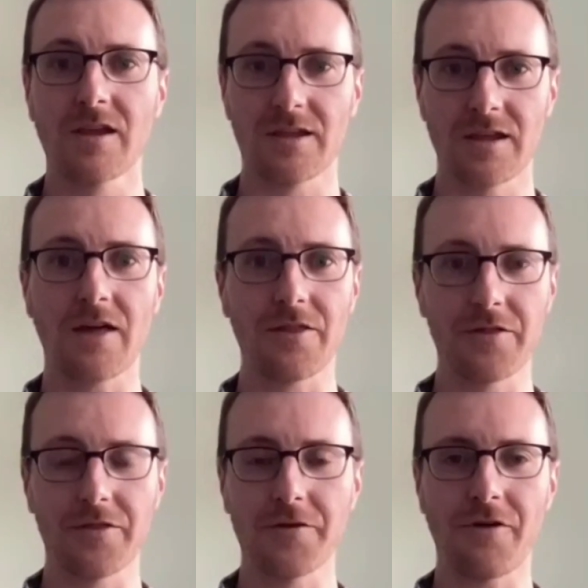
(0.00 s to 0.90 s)
Yeah,
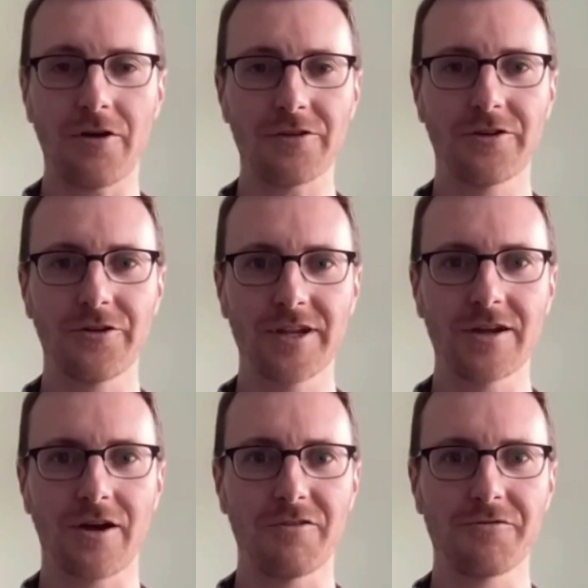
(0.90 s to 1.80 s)
the volatility
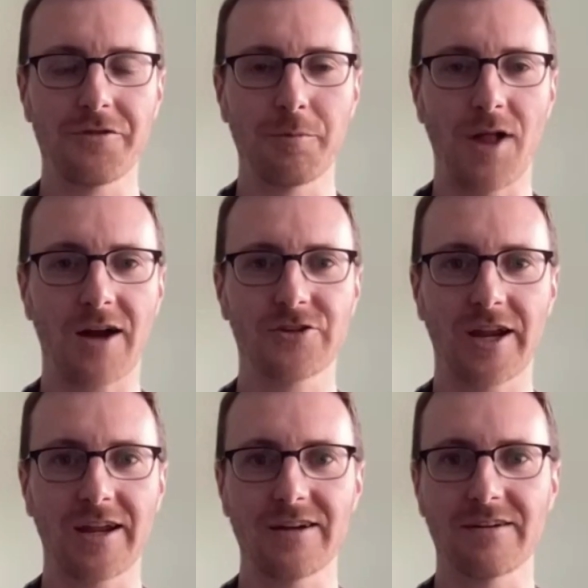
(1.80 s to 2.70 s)
of the
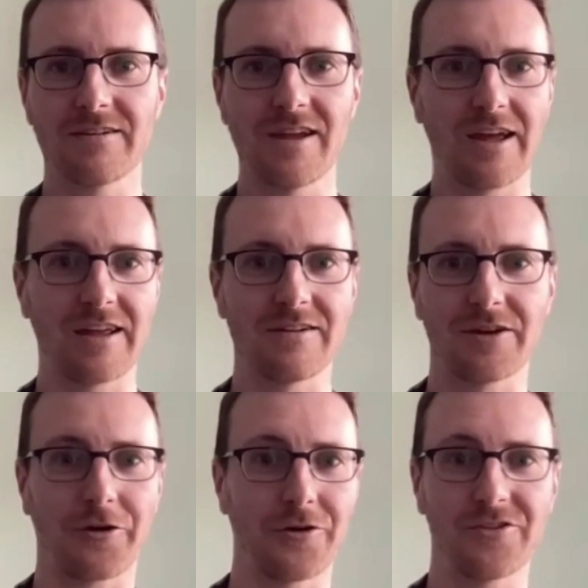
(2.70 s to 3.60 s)
blockchain and the
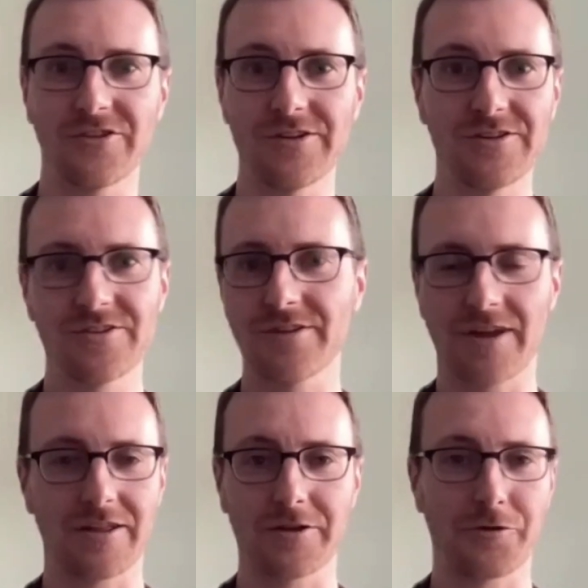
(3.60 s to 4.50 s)
currencies,
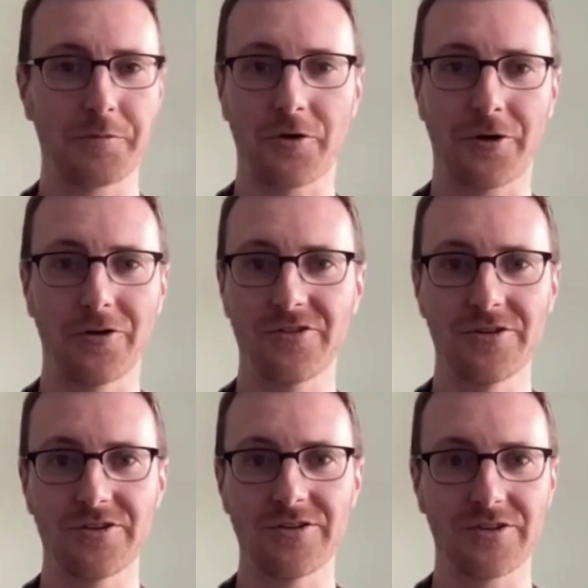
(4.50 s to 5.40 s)
the
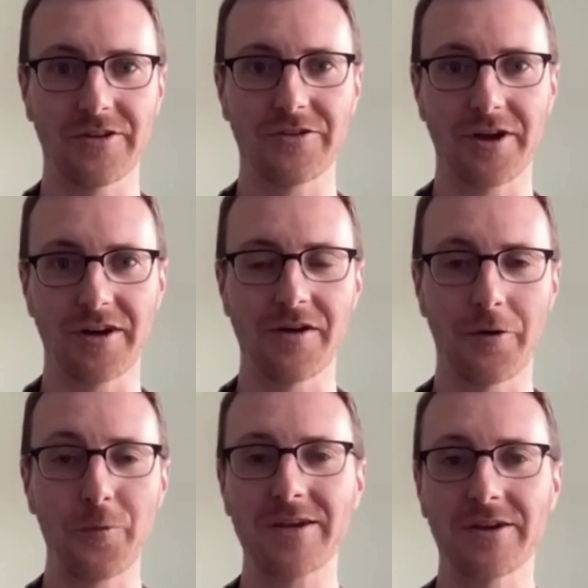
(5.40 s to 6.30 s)
cryptocurrencies, is a
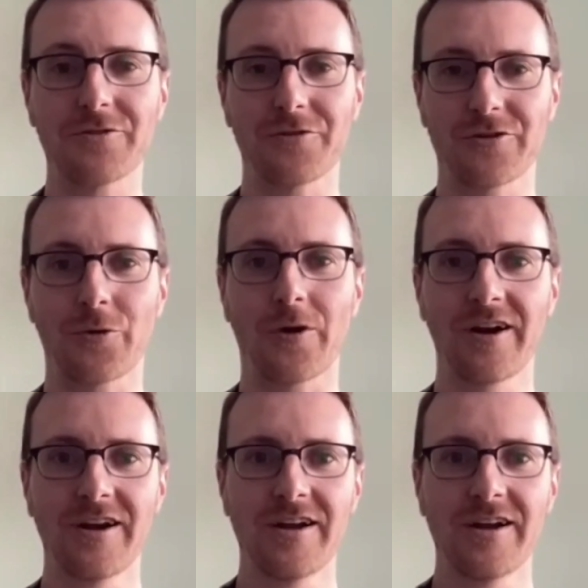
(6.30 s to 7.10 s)
weakness for sure.